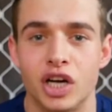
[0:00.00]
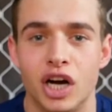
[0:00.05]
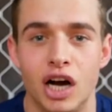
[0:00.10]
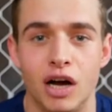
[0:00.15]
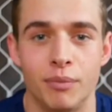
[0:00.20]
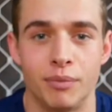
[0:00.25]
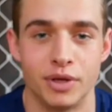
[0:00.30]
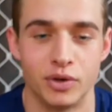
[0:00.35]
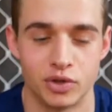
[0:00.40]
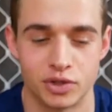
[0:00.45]
It
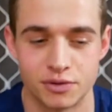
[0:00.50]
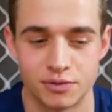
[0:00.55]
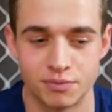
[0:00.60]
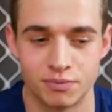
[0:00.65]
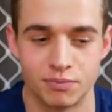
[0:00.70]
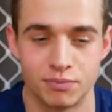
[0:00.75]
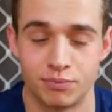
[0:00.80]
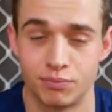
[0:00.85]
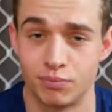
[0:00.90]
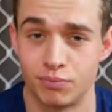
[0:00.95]

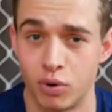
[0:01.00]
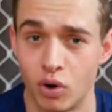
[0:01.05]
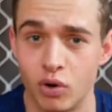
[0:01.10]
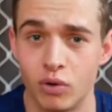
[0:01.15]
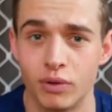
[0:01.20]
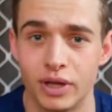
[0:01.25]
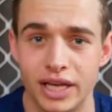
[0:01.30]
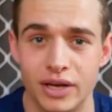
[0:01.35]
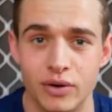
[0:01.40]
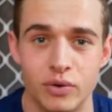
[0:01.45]
was
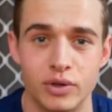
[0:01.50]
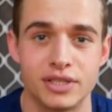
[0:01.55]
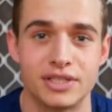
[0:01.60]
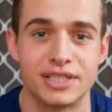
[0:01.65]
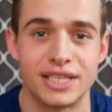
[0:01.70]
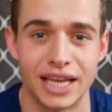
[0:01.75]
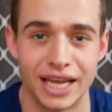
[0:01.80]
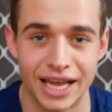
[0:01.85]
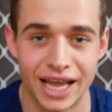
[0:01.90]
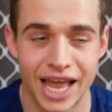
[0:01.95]

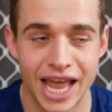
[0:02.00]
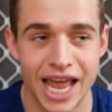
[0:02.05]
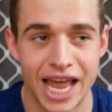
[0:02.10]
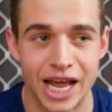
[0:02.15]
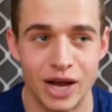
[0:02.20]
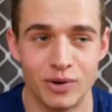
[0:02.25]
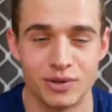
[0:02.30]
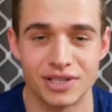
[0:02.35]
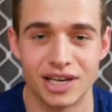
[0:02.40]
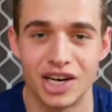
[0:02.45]

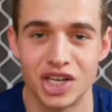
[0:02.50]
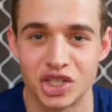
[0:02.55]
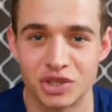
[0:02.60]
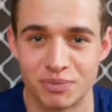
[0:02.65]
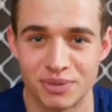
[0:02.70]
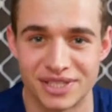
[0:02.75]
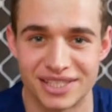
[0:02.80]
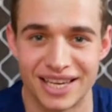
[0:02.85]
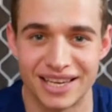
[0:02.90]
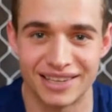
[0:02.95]

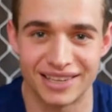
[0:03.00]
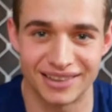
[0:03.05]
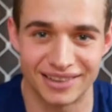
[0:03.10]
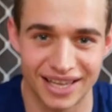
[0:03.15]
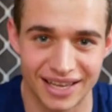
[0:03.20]
100%